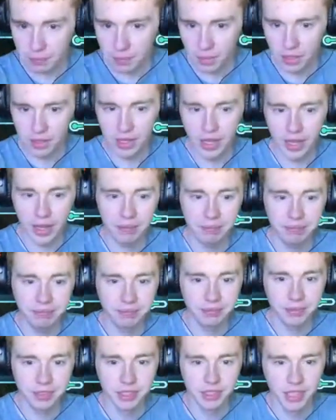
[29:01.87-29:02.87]
Yeah,
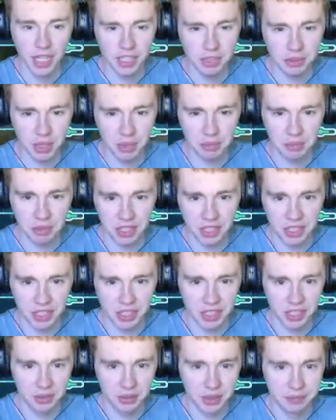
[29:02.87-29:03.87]
that's what I'm thinking
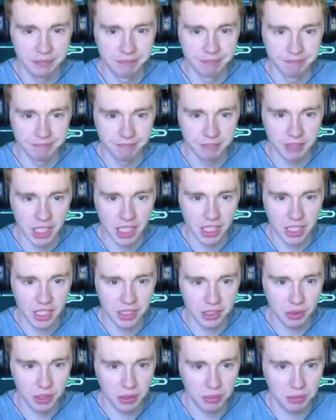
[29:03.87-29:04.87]
anyway. That's
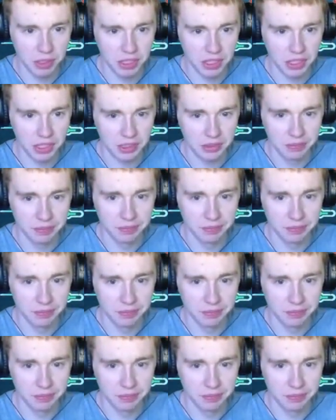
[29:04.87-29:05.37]
what I'm thinking.